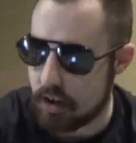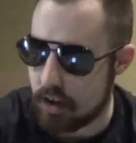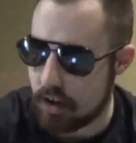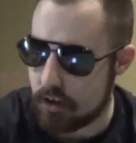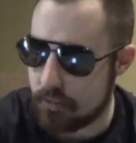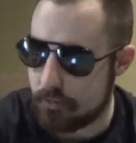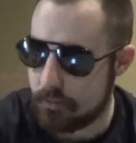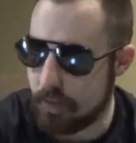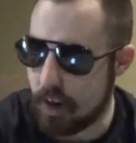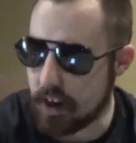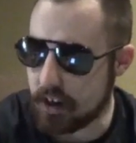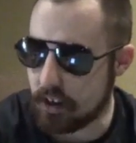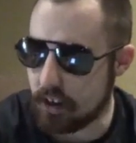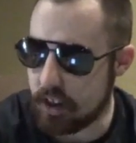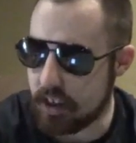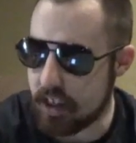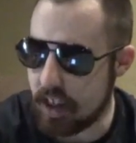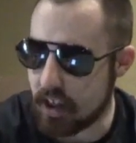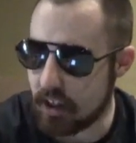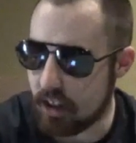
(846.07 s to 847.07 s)
Finally,
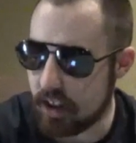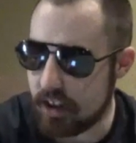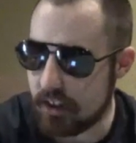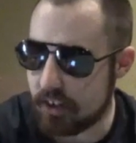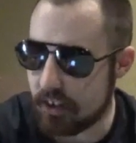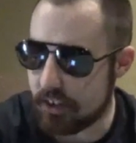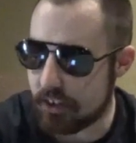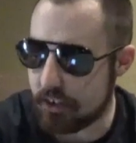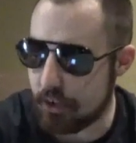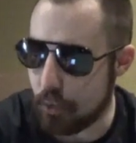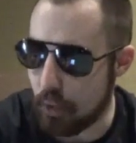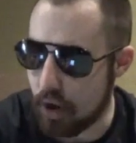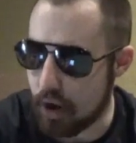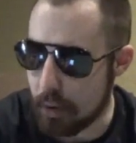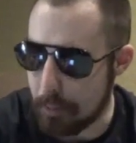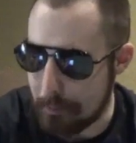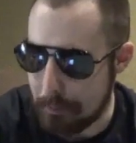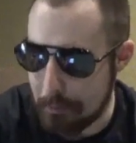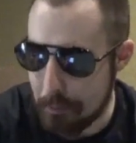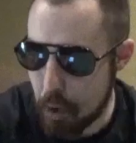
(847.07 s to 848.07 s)
that leads us to our
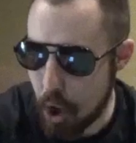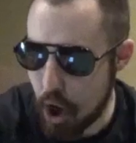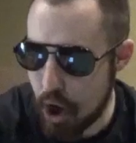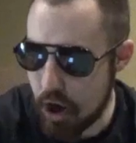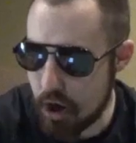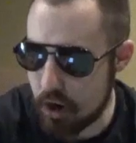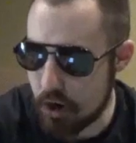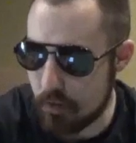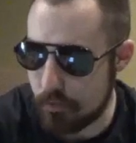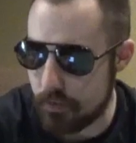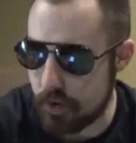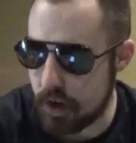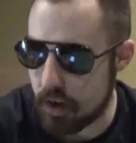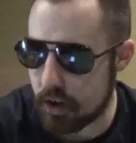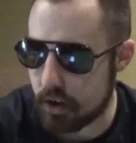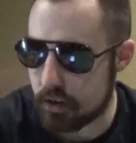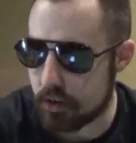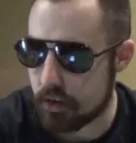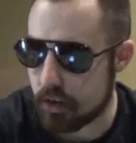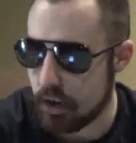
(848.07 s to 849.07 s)
main
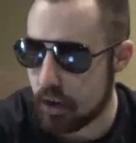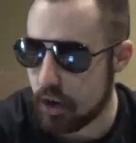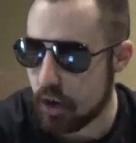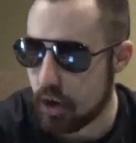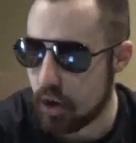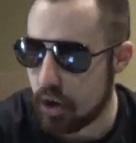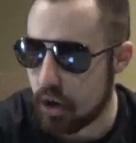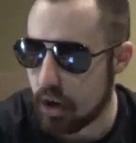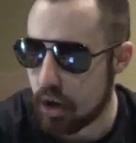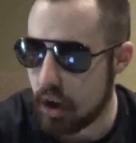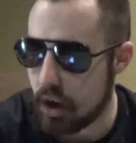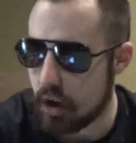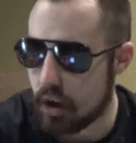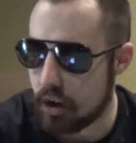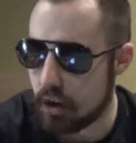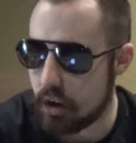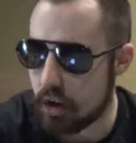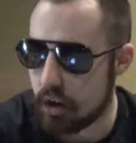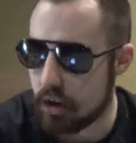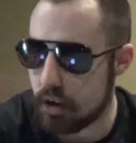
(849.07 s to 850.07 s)
event
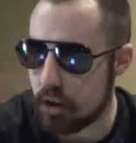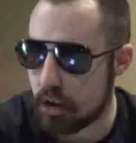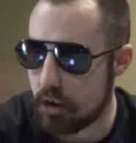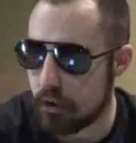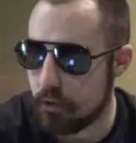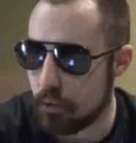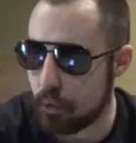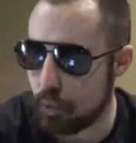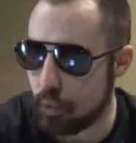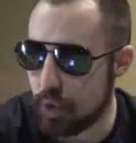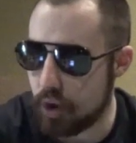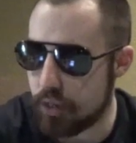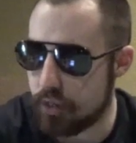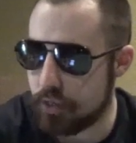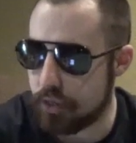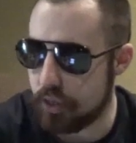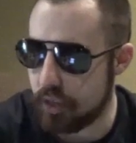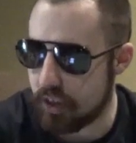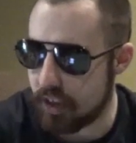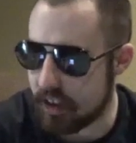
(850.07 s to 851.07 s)

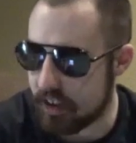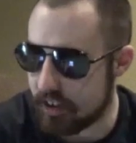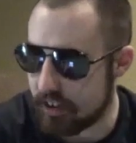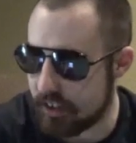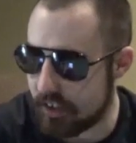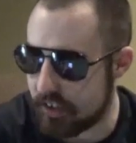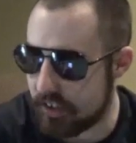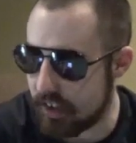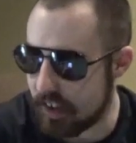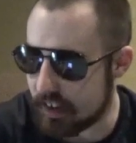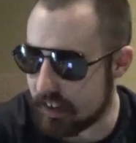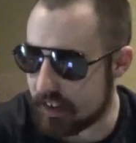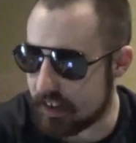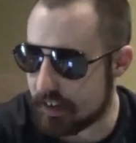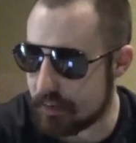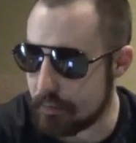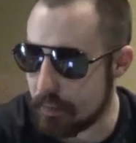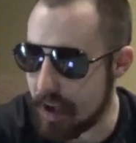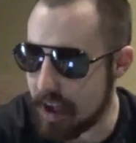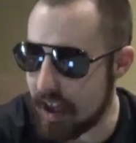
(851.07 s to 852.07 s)
with the
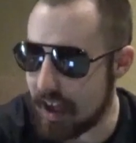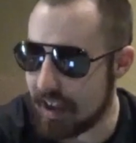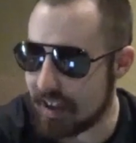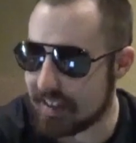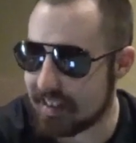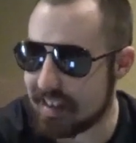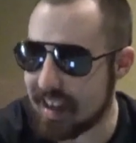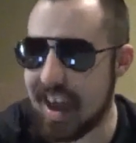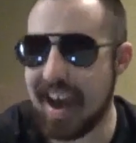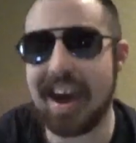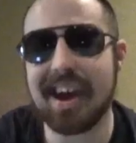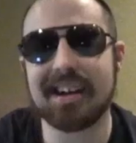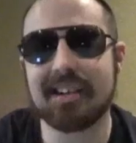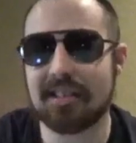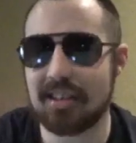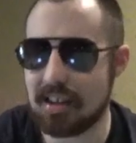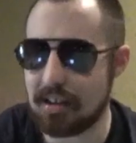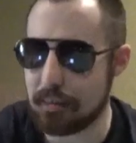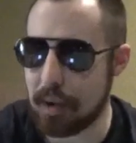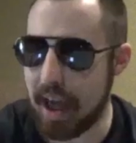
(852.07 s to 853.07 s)
6-man tag
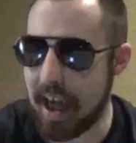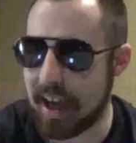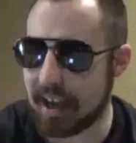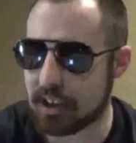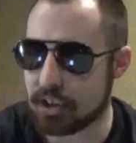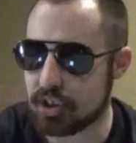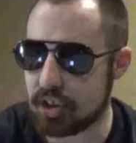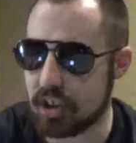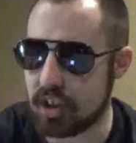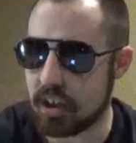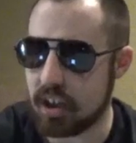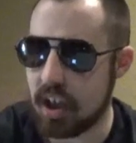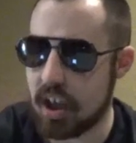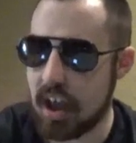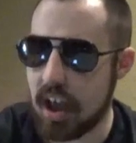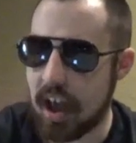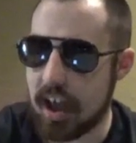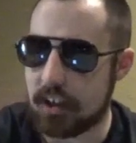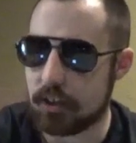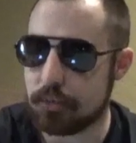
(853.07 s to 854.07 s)
team action
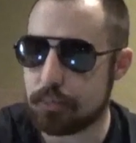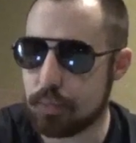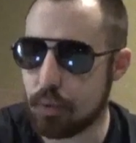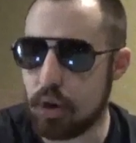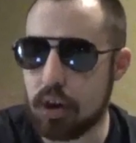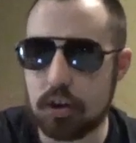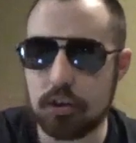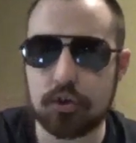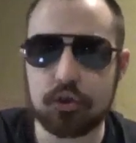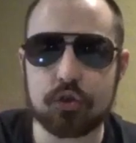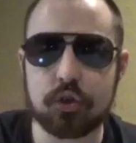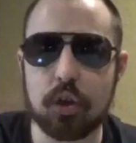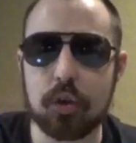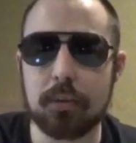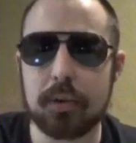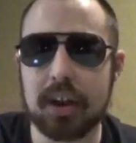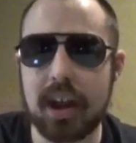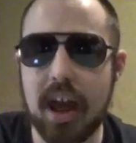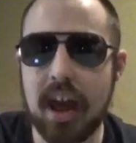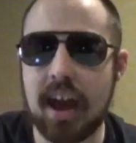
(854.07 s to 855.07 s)
as Braun
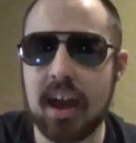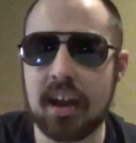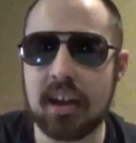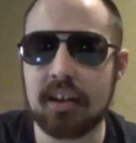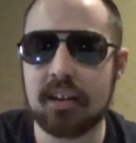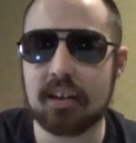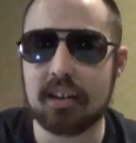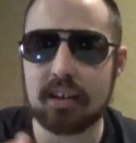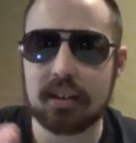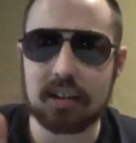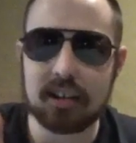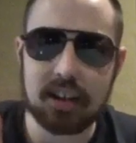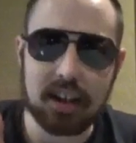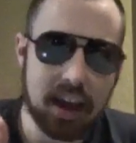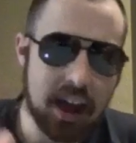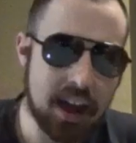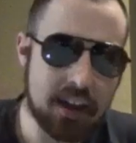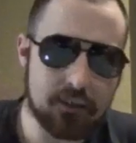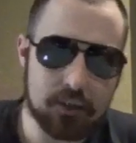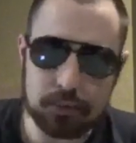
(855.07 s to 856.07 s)
Strowman and
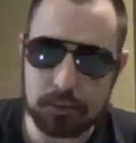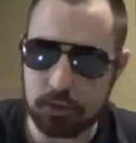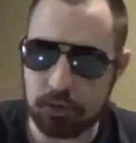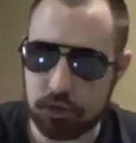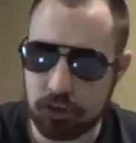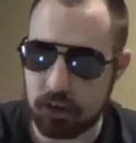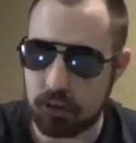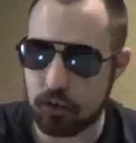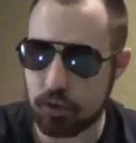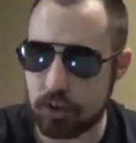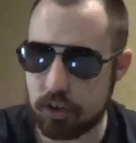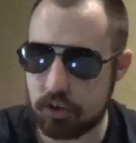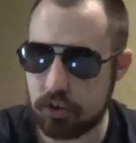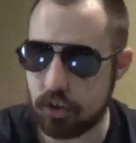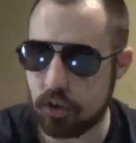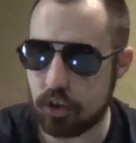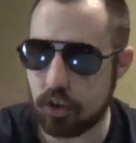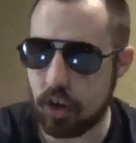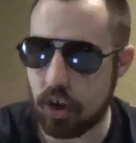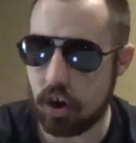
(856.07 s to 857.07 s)
Heavy Machinery
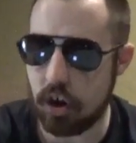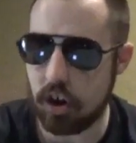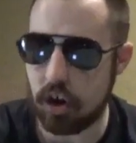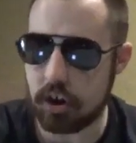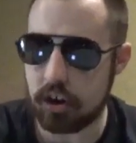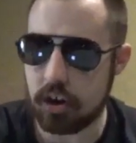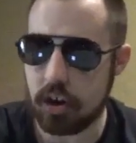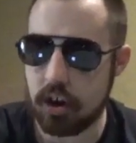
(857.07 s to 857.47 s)
took on